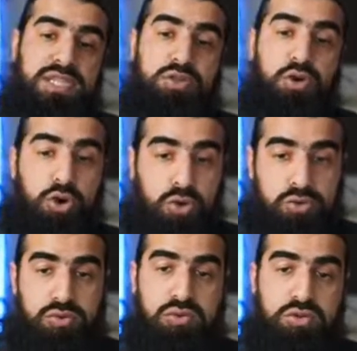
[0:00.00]
So
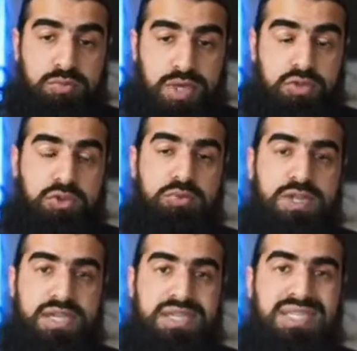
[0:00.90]
go to my YouTube
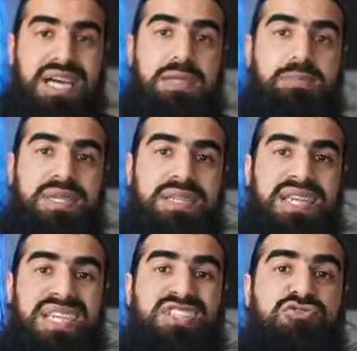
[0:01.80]
channel, type in the
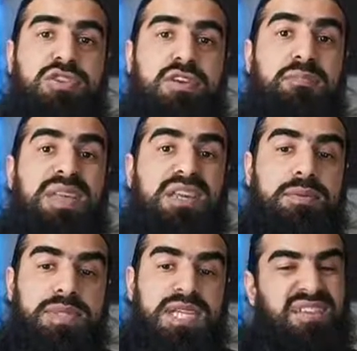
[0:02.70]
history of
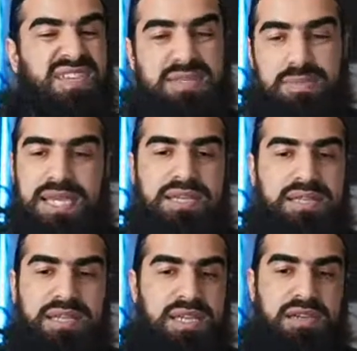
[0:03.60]
madhabs, and I've explained it
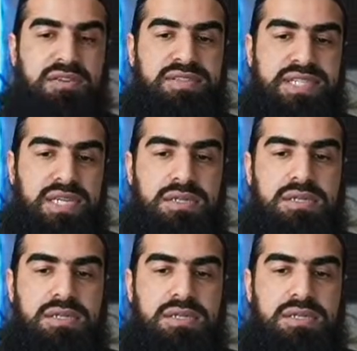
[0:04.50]
there in a lot of detail.